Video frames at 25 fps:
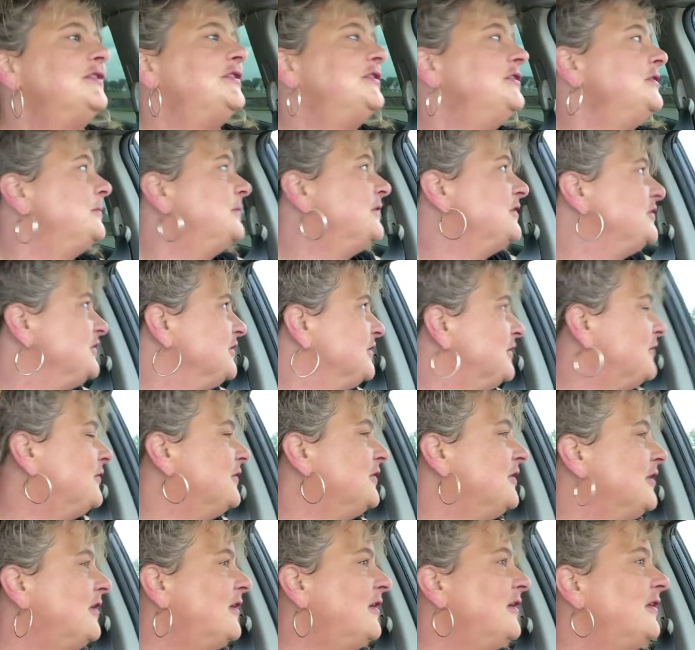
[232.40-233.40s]
too much
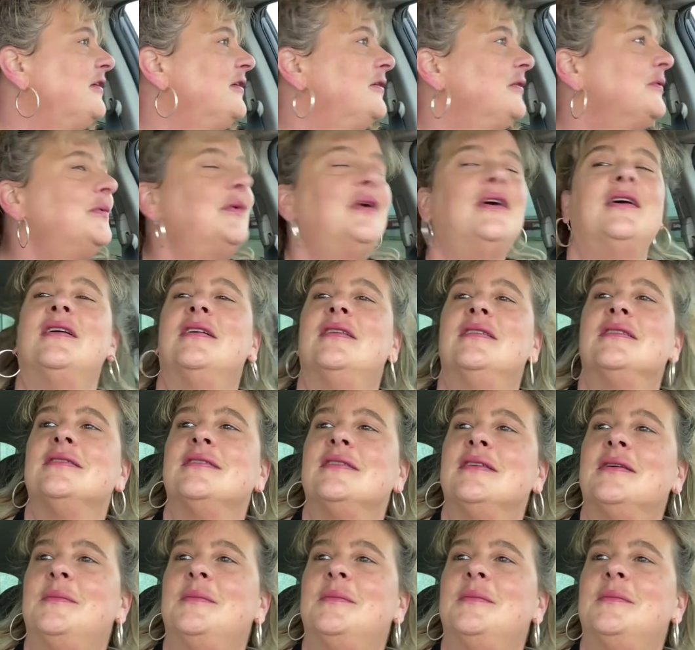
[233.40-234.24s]
going on at once.